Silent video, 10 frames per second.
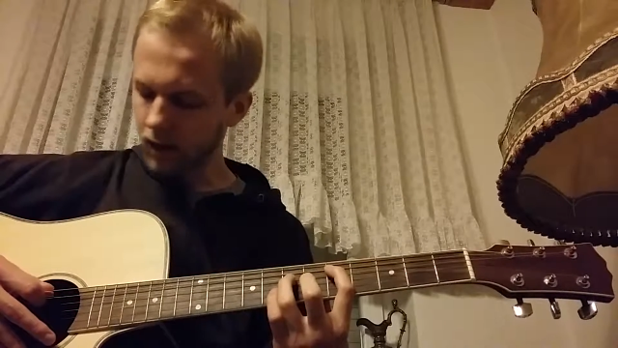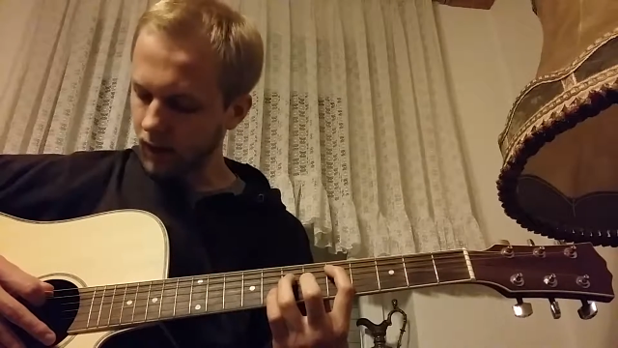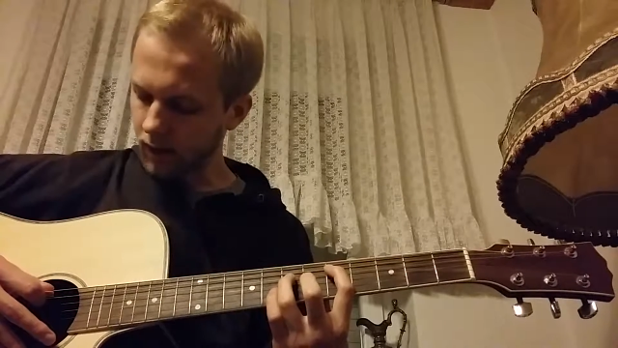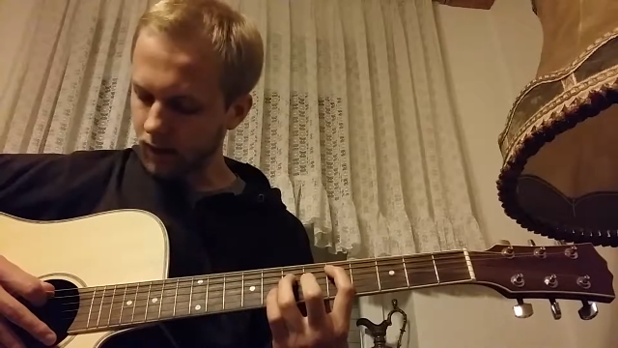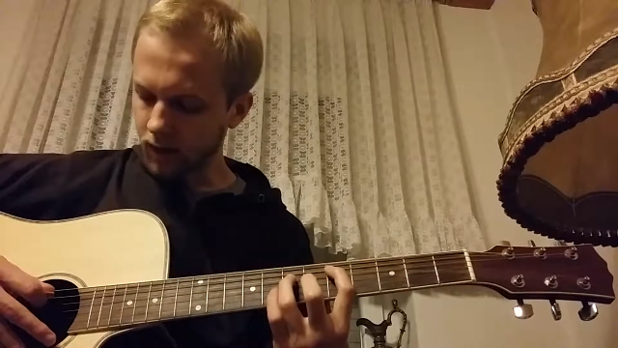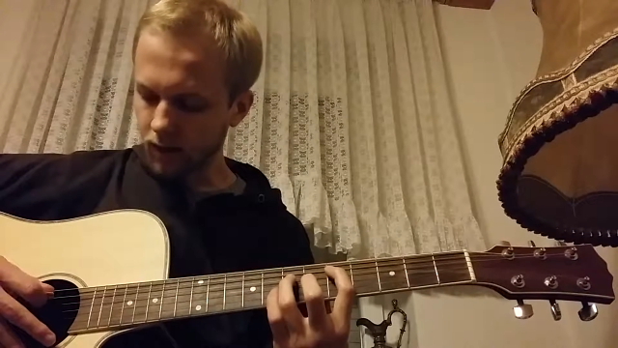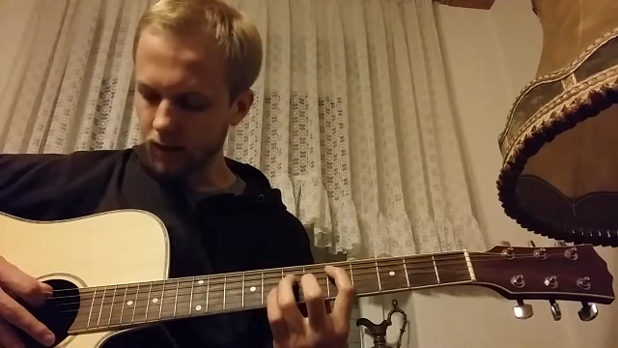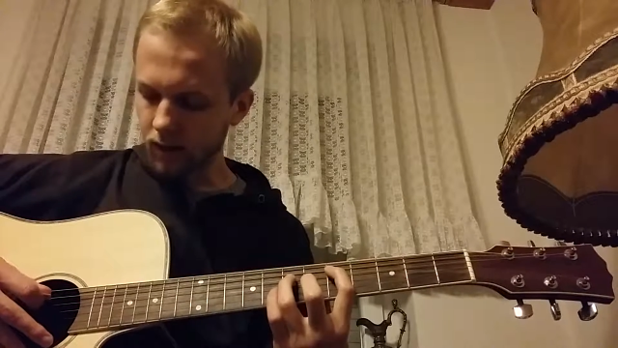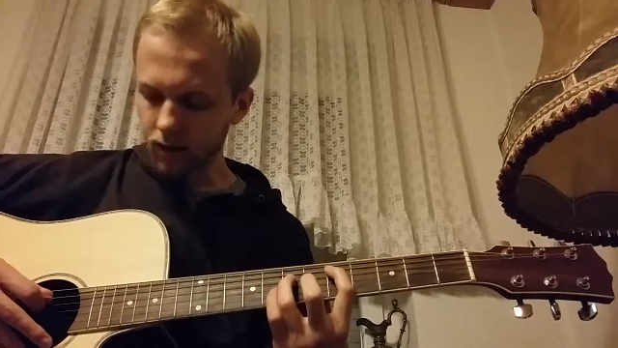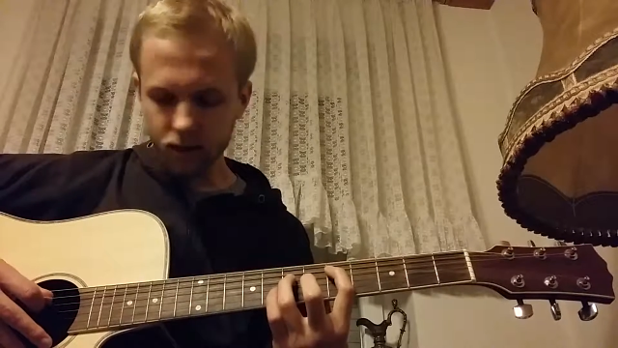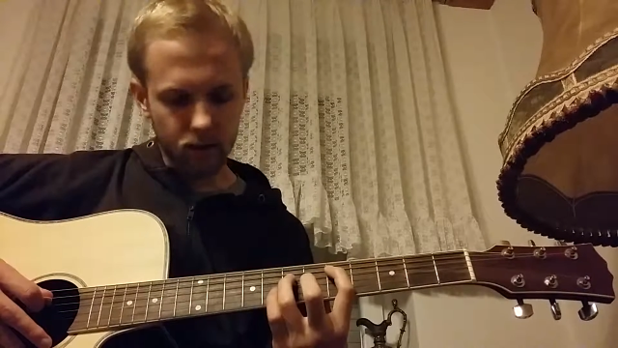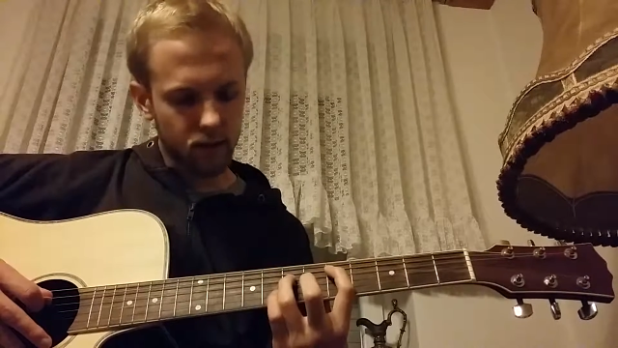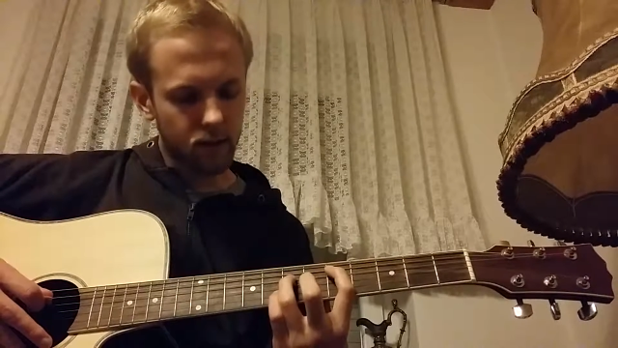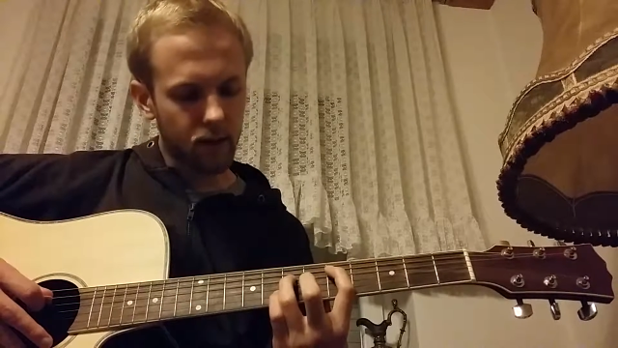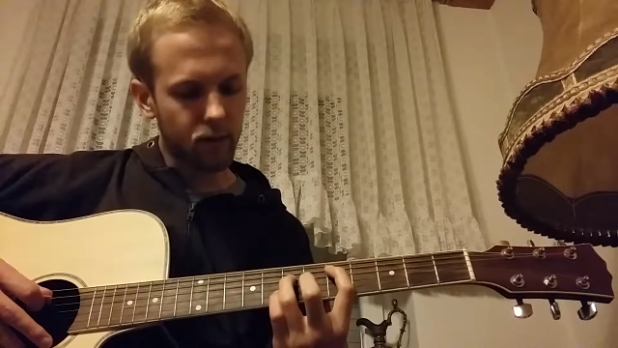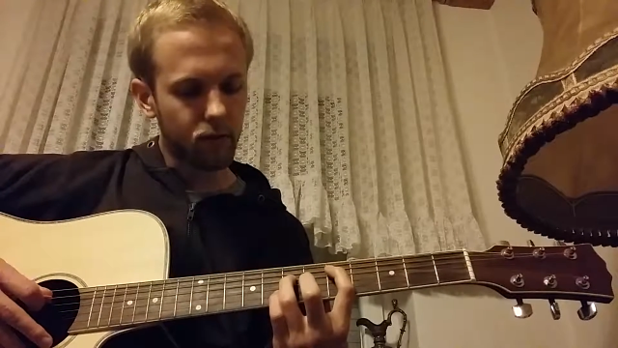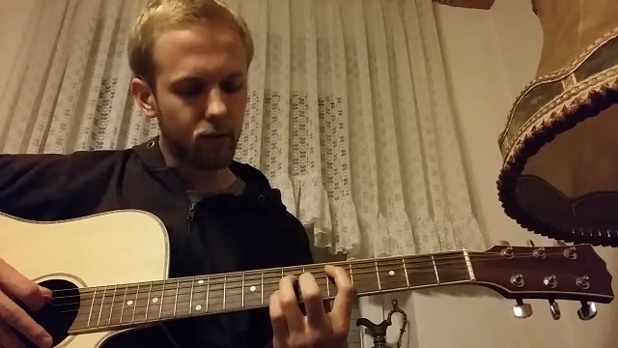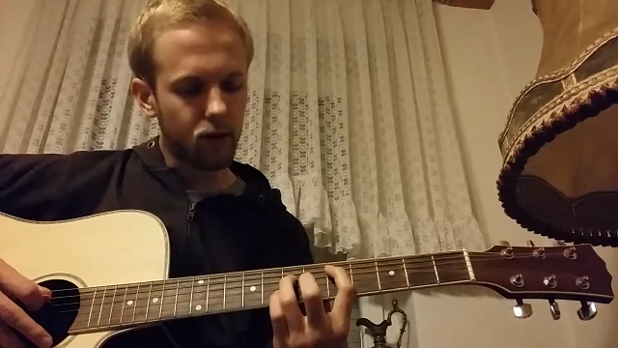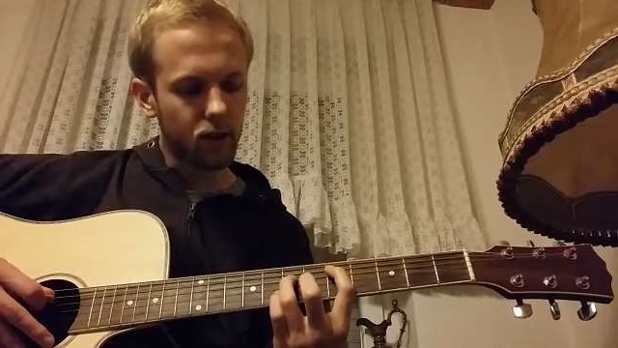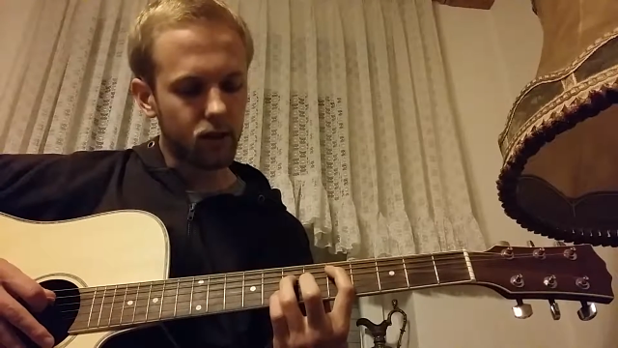and then on the 7th
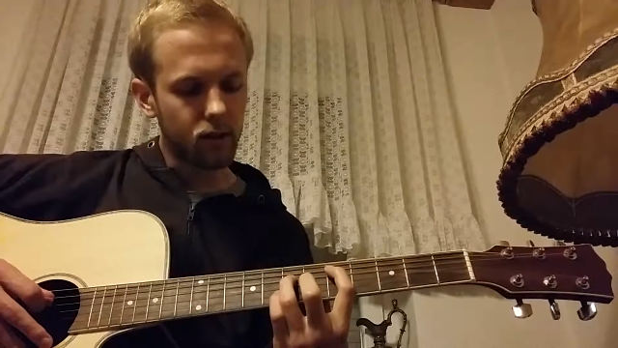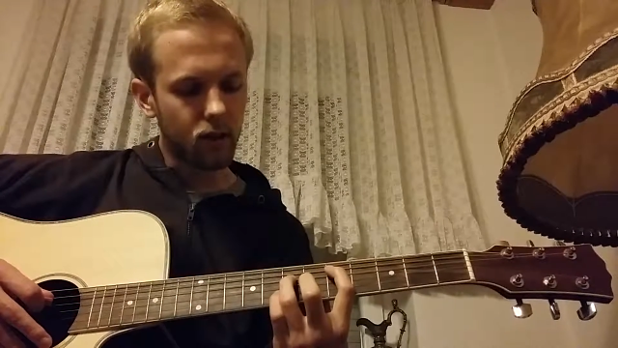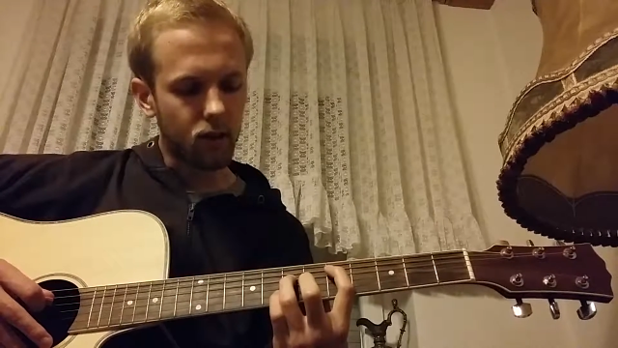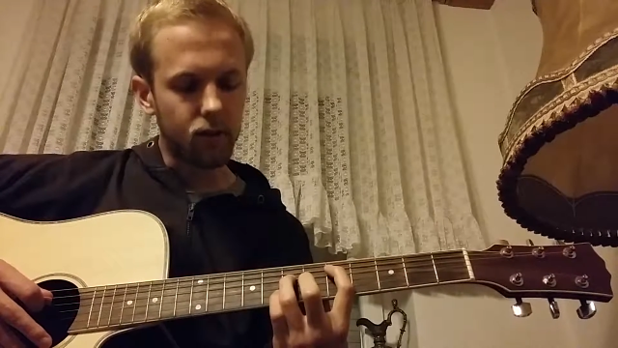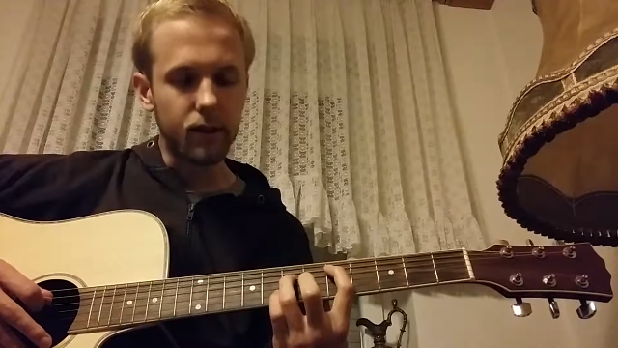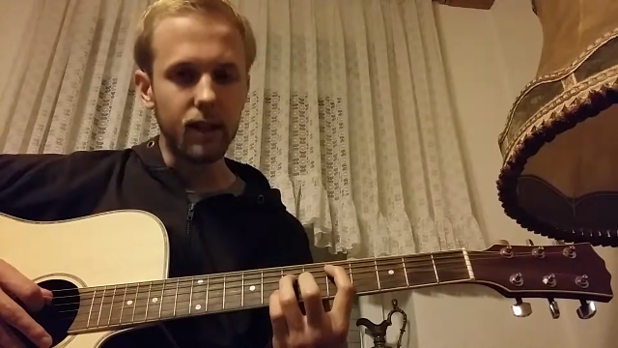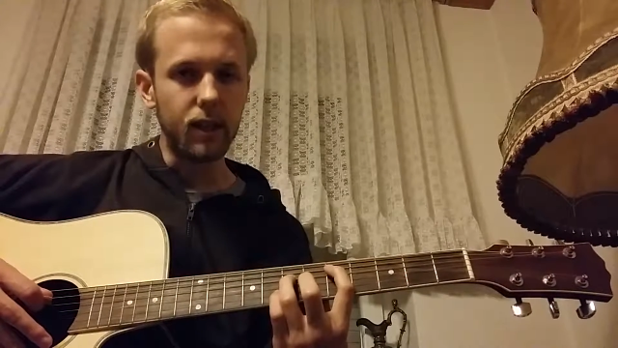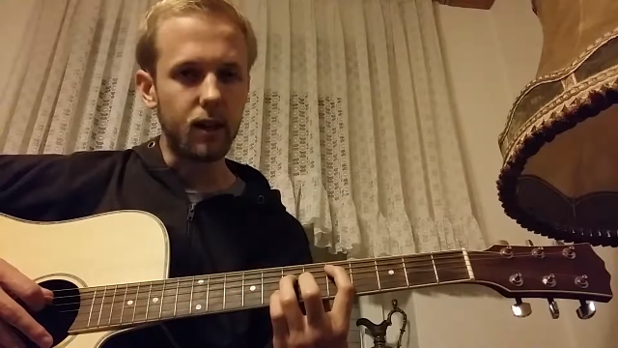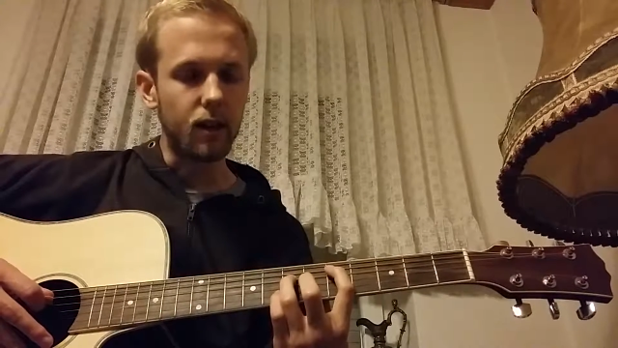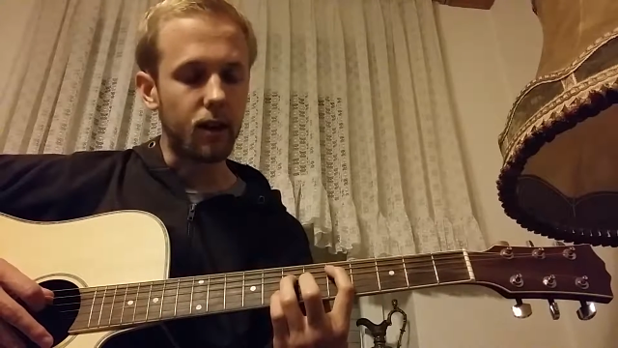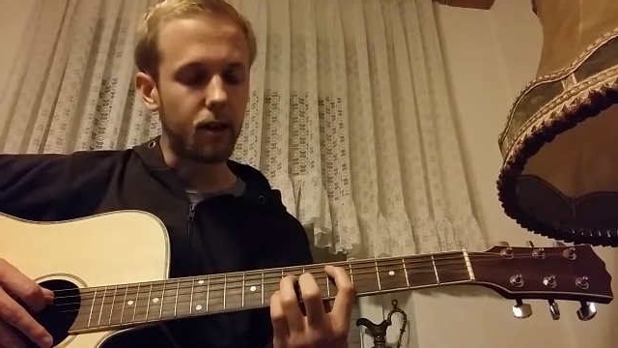fret on the